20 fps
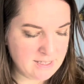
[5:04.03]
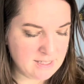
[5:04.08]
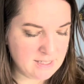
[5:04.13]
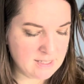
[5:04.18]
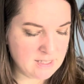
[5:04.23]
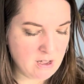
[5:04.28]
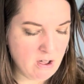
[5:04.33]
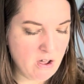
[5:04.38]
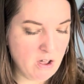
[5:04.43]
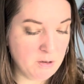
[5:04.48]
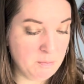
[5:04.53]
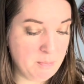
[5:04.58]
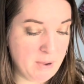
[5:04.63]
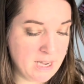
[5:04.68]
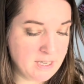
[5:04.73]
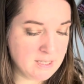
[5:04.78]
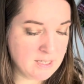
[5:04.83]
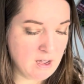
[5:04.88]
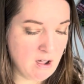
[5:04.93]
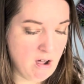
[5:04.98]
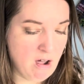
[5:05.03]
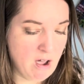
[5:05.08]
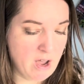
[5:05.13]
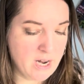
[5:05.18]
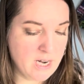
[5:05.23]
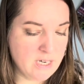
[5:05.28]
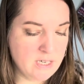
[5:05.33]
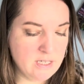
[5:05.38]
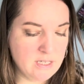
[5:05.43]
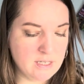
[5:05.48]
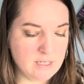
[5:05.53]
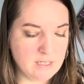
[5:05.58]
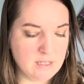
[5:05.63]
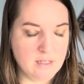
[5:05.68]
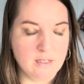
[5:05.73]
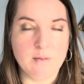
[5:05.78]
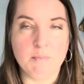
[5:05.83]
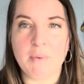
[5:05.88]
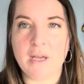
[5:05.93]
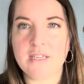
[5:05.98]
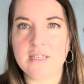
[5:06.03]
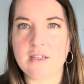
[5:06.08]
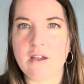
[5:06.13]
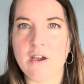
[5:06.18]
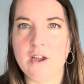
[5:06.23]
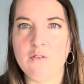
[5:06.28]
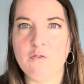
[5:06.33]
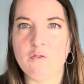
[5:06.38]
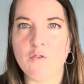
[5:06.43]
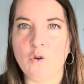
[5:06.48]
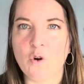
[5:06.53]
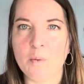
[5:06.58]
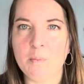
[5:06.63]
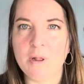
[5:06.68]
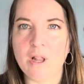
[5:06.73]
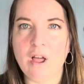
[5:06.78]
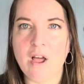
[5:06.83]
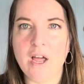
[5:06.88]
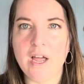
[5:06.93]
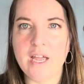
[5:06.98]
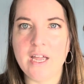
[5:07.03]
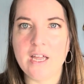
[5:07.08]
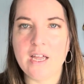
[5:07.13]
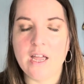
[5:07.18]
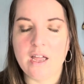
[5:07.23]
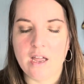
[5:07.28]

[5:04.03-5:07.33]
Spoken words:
is called Best Kind 4-ply.